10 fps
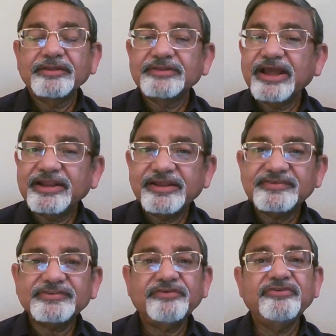That
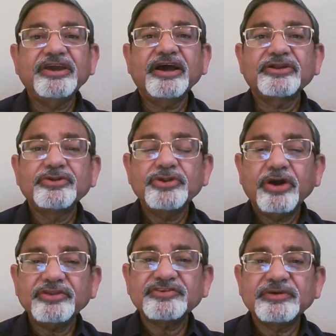is, we are
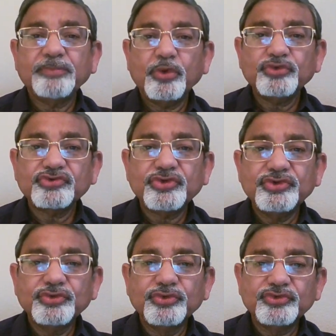not supposed to
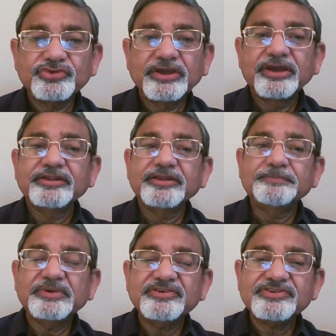use the
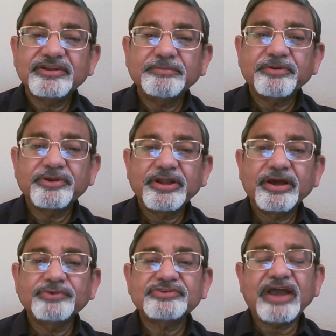personal
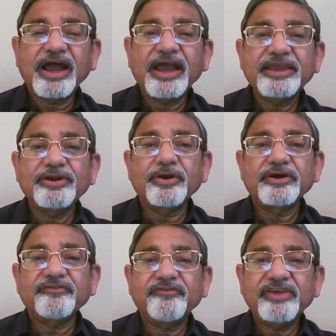pronouns I
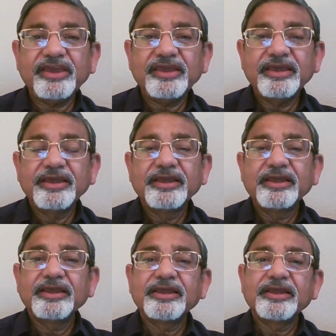or we
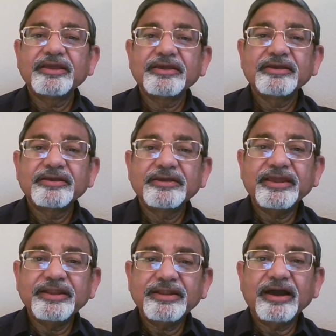
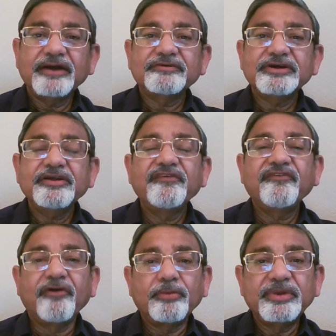in our
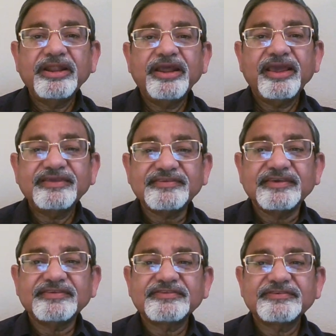formal
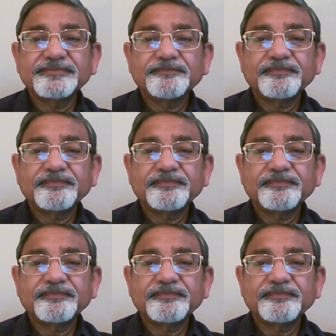essays.